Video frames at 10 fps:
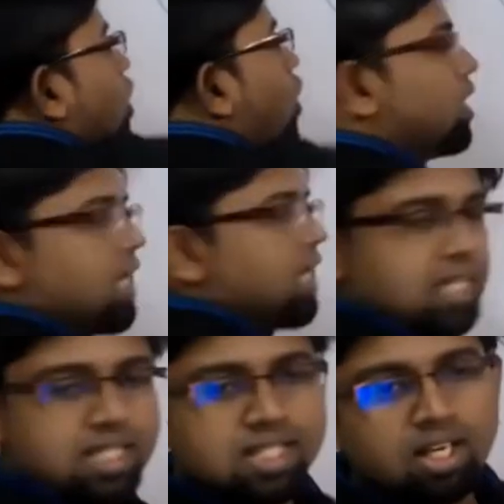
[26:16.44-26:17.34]
long case.
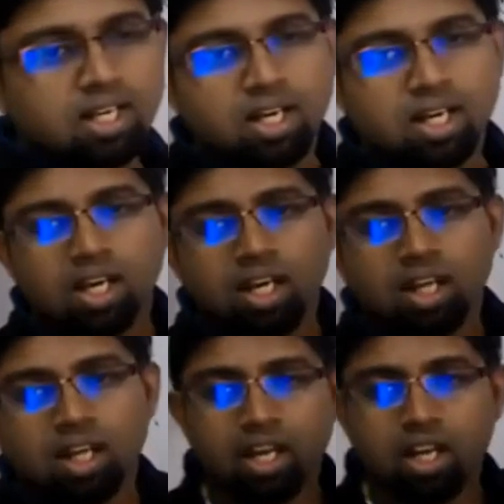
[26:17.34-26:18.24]

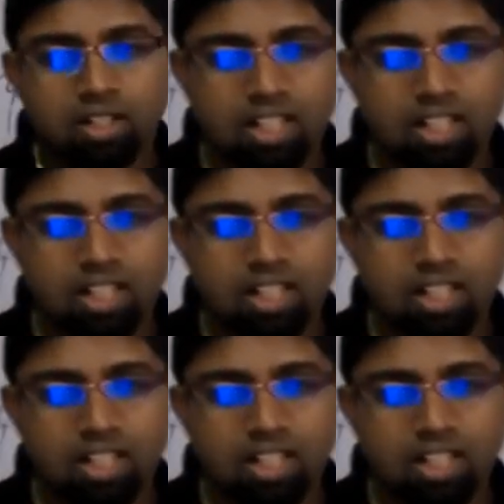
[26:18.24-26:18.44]
Right? The